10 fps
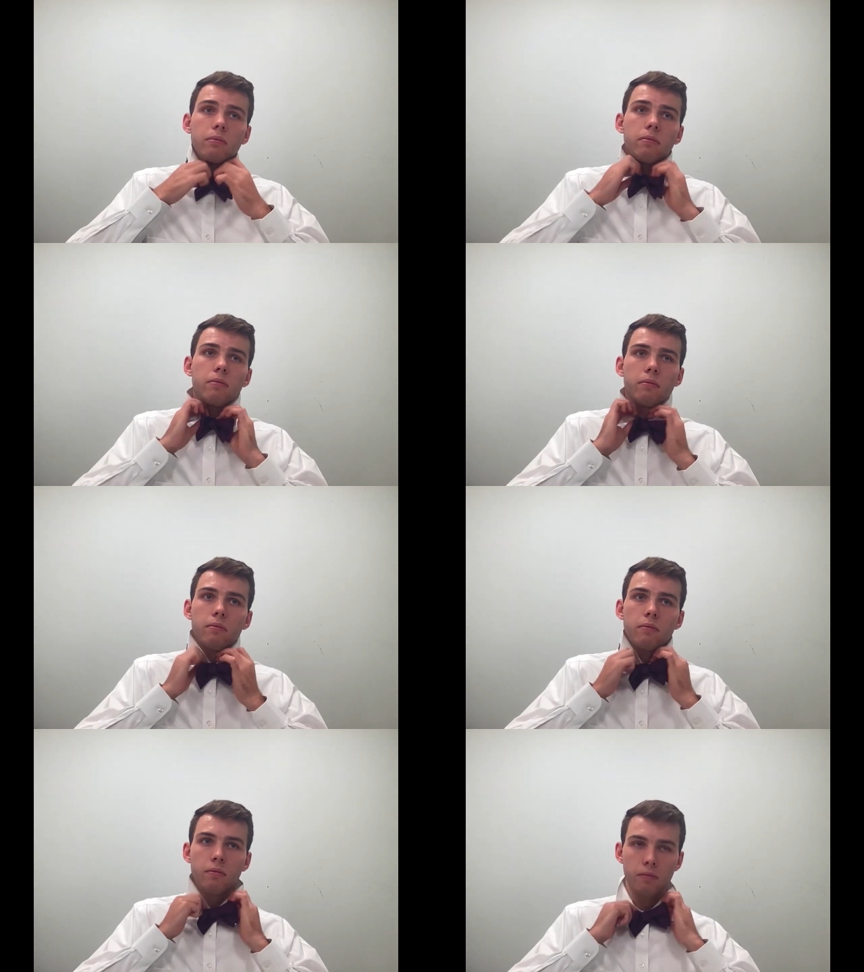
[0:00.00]

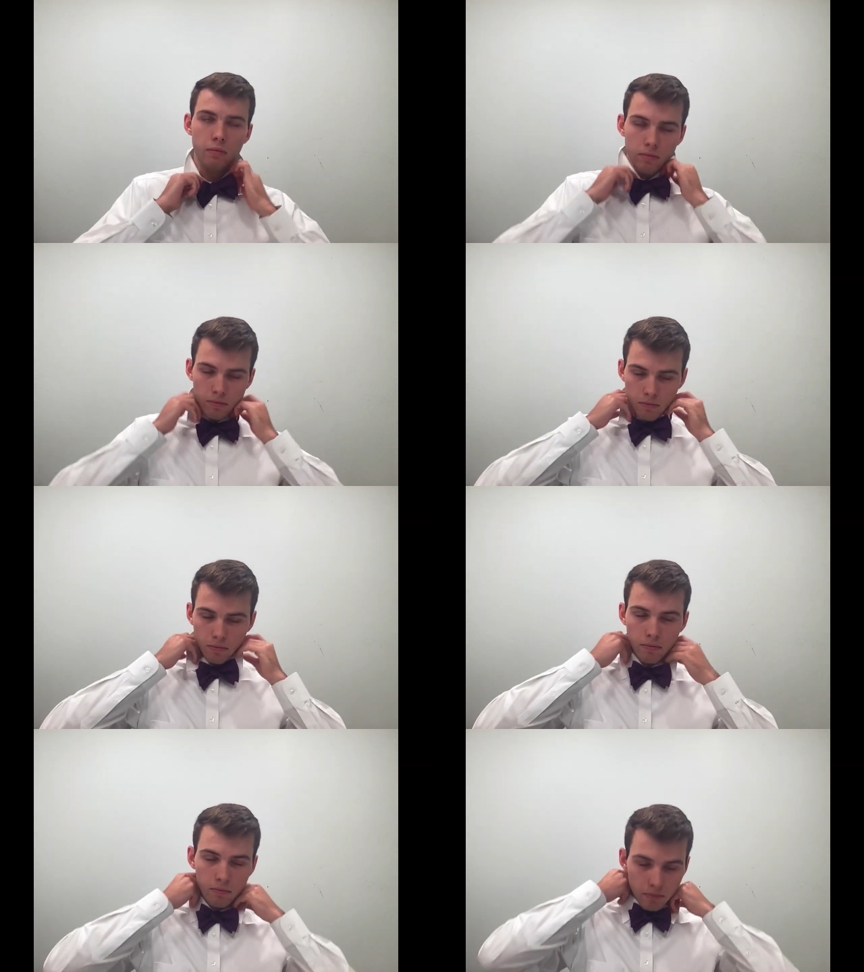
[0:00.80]

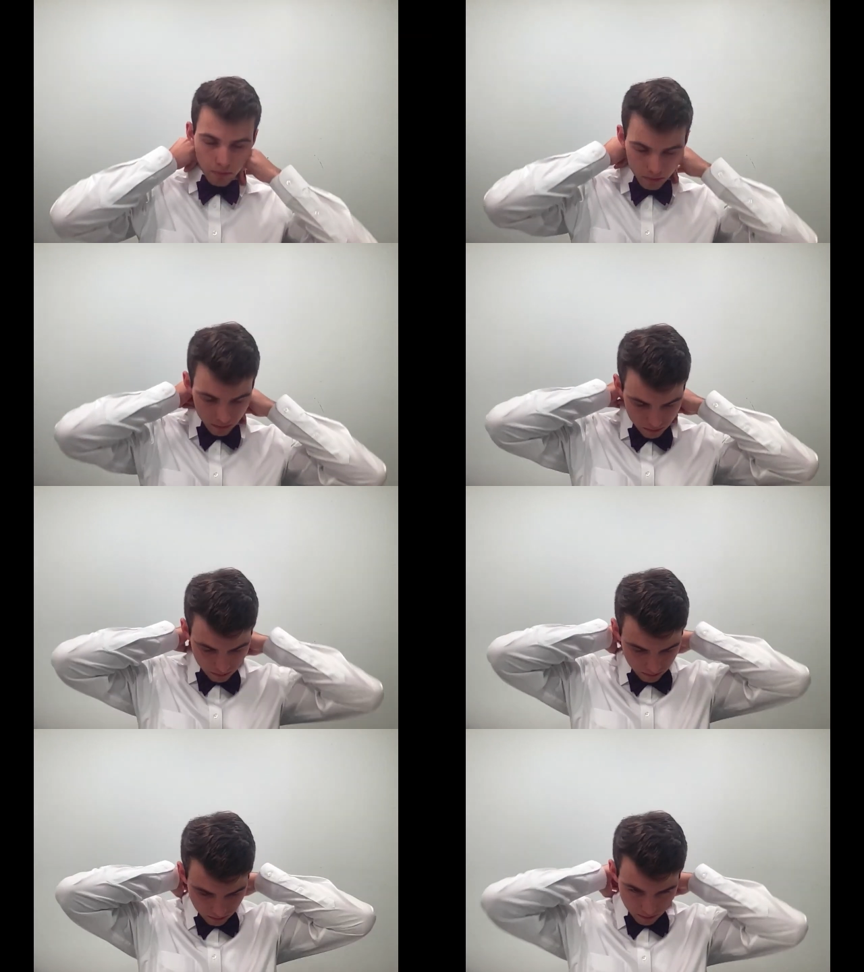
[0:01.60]

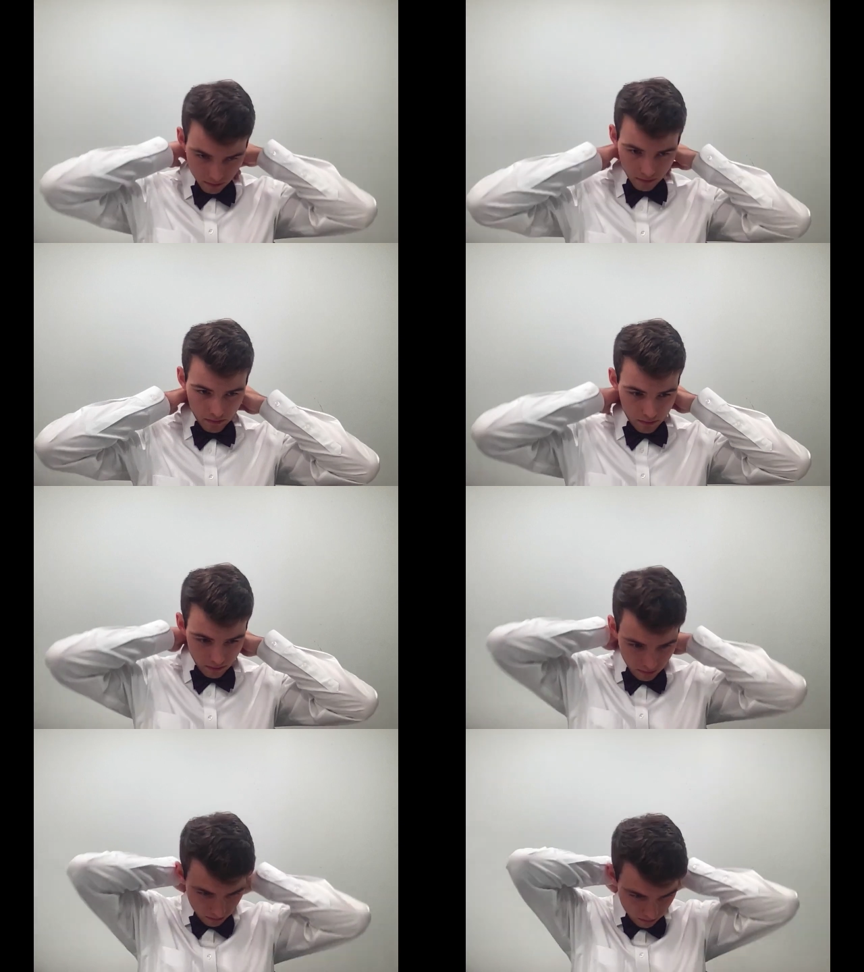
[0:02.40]

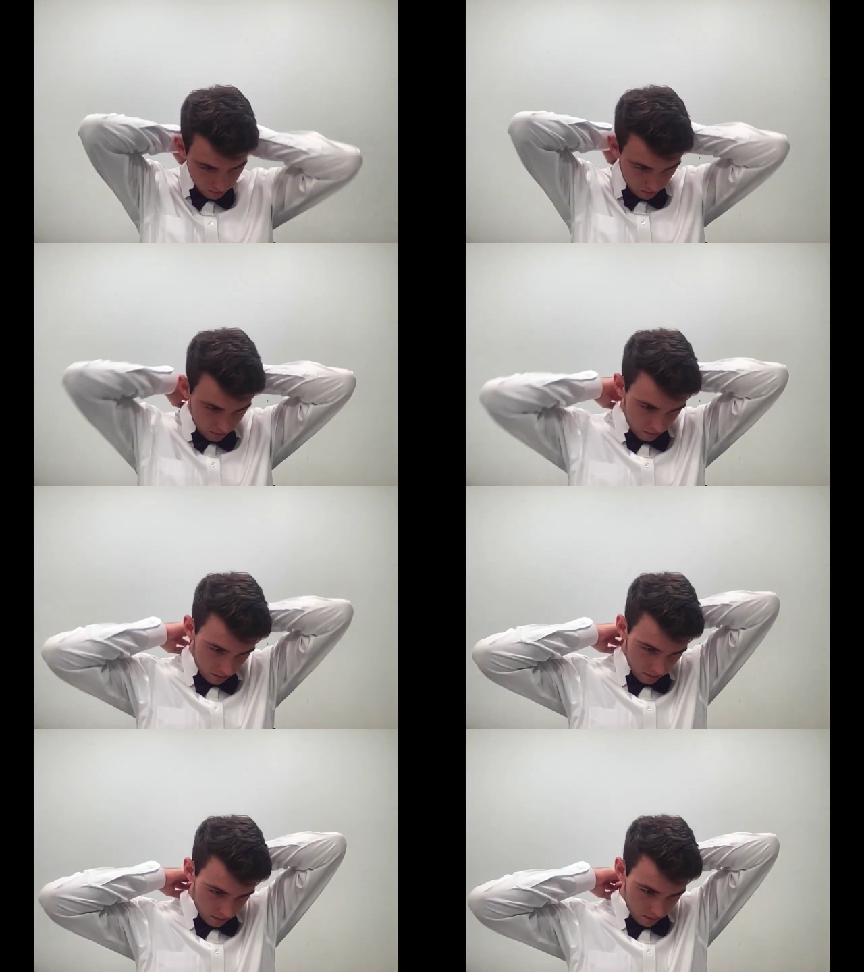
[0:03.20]

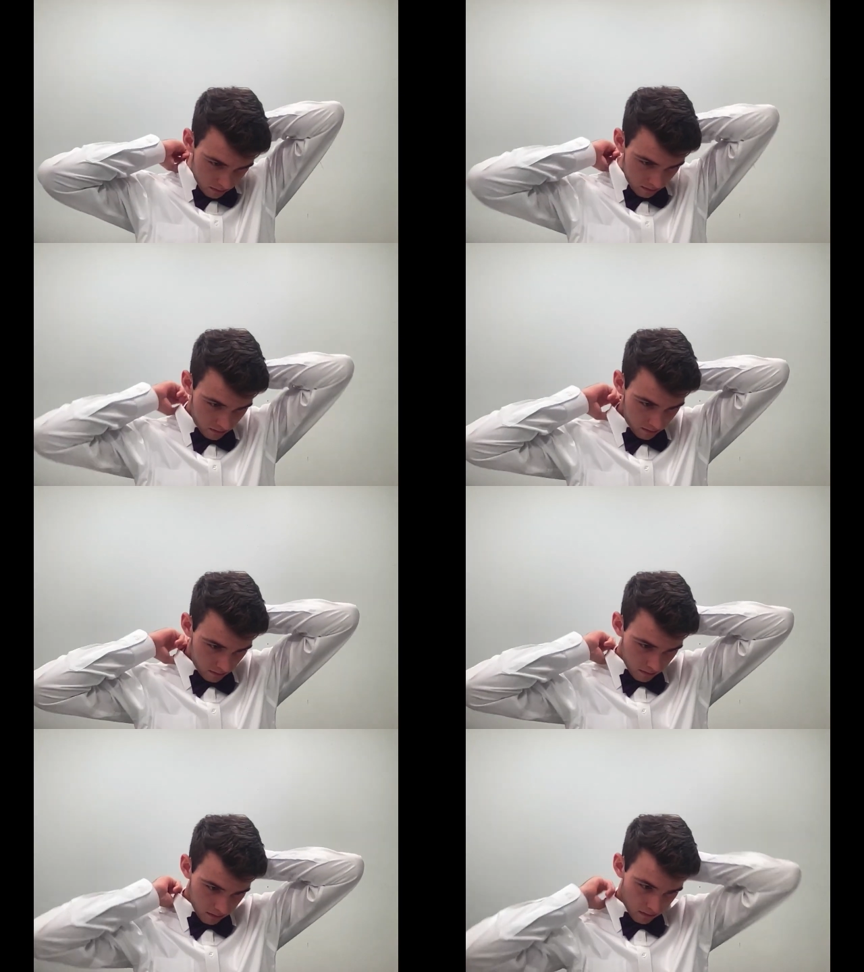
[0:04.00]

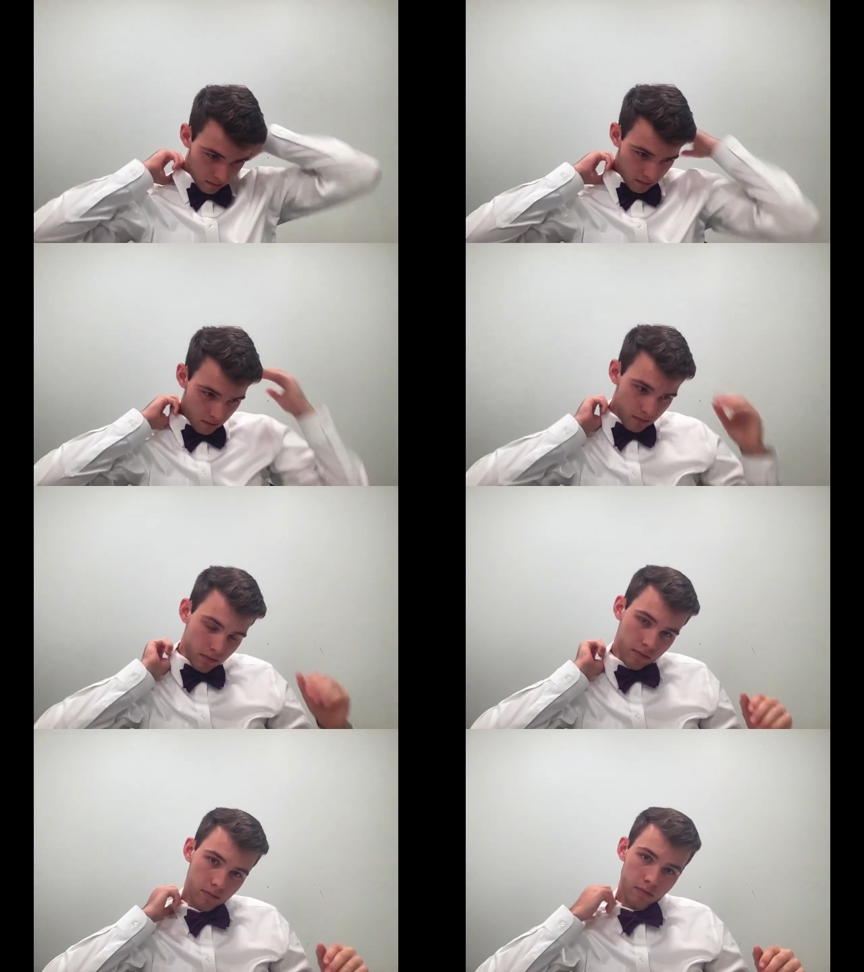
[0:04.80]

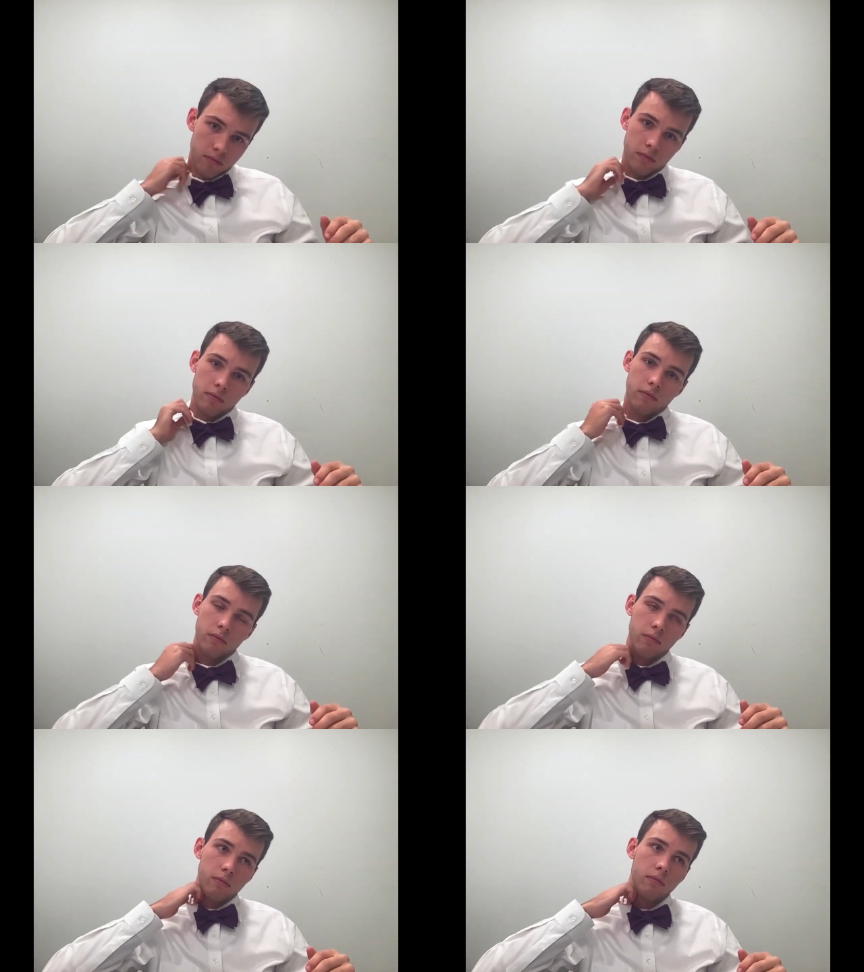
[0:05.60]

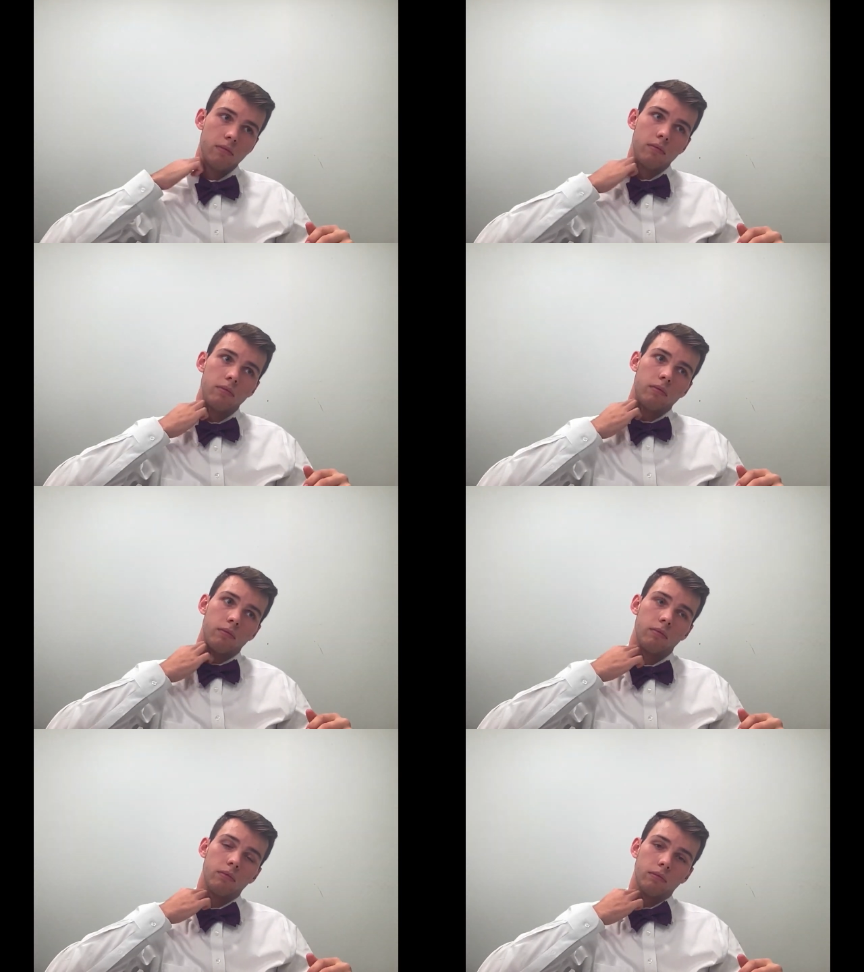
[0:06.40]

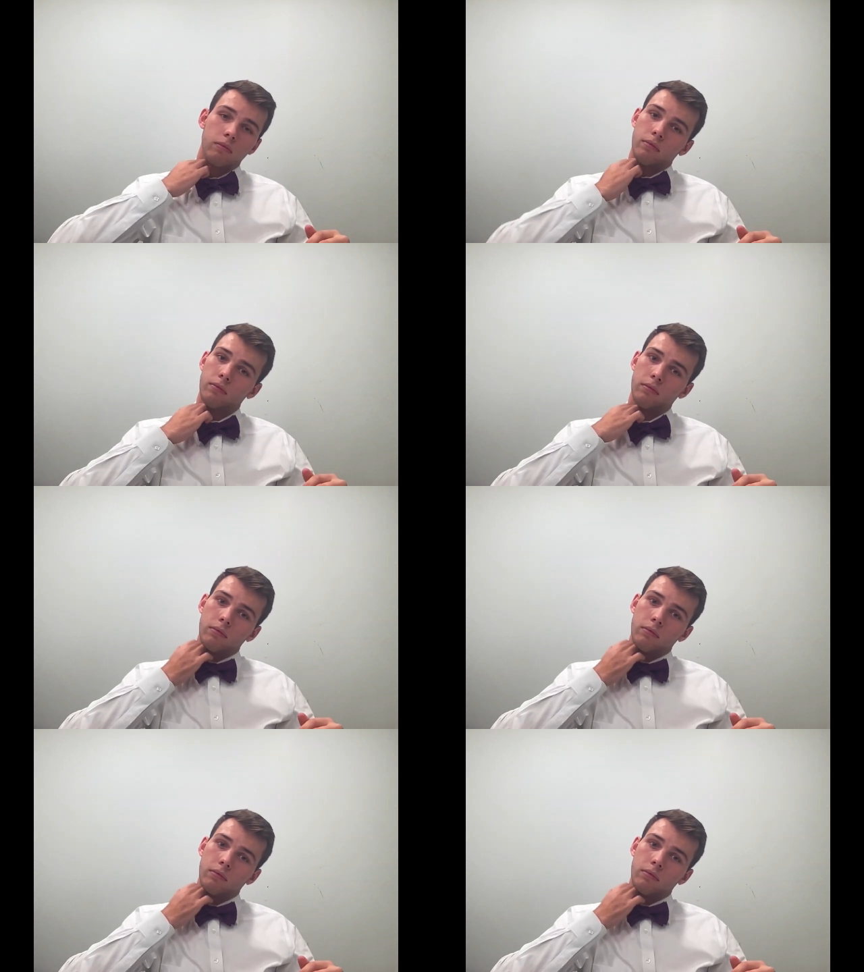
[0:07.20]
Nobody speaks.